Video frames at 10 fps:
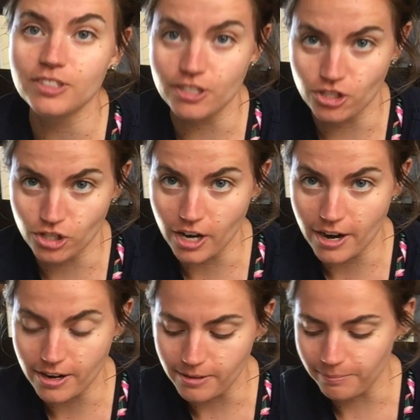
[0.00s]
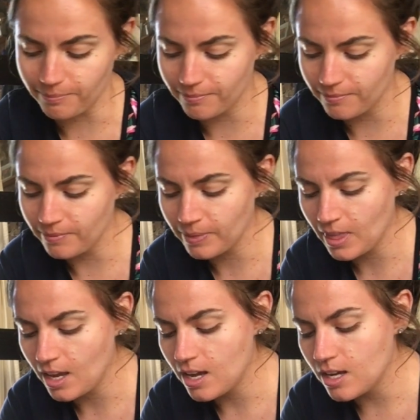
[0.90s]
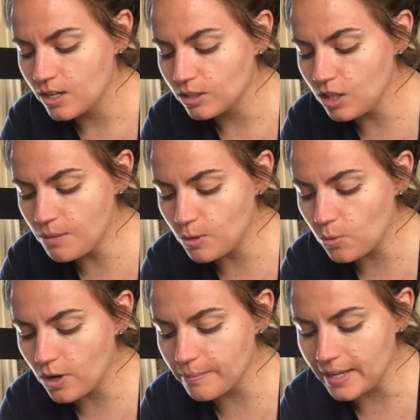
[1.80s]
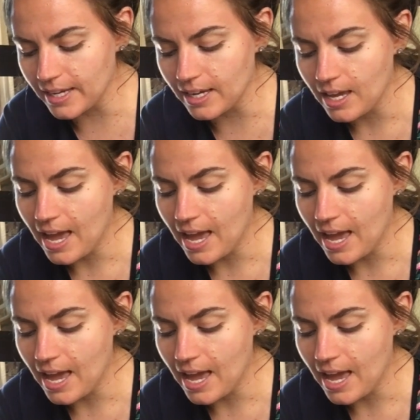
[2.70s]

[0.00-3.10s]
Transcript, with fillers: to share. Global warming